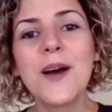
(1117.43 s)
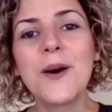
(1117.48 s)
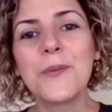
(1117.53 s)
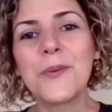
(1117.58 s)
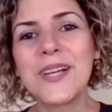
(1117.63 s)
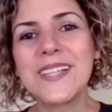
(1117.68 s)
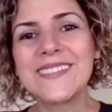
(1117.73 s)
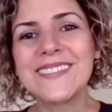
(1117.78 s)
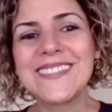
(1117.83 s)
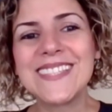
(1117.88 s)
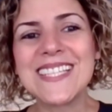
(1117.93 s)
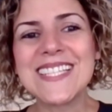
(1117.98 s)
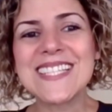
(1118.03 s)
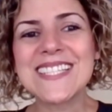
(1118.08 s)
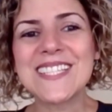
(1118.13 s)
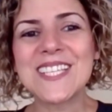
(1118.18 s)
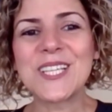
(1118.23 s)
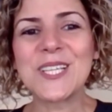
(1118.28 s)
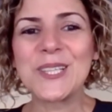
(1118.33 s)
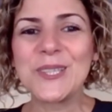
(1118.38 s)
Well,
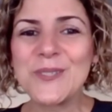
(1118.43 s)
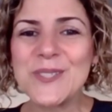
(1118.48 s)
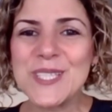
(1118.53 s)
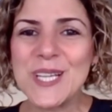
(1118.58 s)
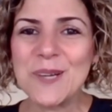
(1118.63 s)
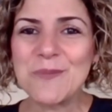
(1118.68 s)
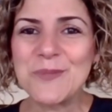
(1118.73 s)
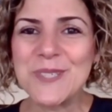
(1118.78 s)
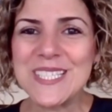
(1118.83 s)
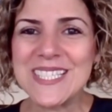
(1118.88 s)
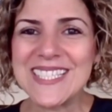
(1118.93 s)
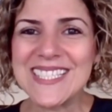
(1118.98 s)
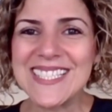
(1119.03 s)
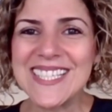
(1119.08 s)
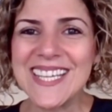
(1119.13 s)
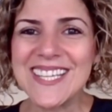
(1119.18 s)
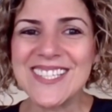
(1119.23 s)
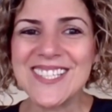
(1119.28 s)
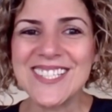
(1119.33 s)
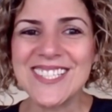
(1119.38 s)
this concludes our
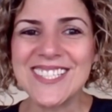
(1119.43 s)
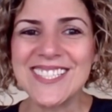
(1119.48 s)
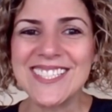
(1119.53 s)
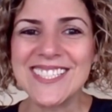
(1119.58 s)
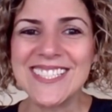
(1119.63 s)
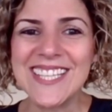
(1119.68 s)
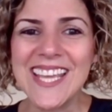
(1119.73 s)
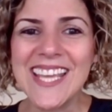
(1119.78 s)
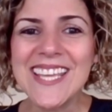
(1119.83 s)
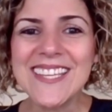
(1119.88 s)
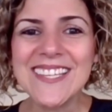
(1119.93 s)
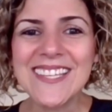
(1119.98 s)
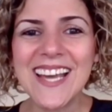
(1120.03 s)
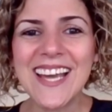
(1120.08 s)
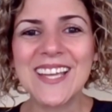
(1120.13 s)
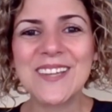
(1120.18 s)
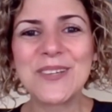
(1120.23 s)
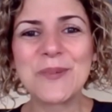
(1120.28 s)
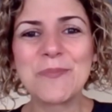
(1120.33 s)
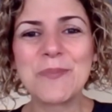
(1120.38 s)
presentation today.
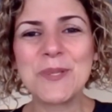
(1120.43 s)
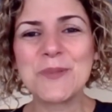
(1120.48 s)
I hope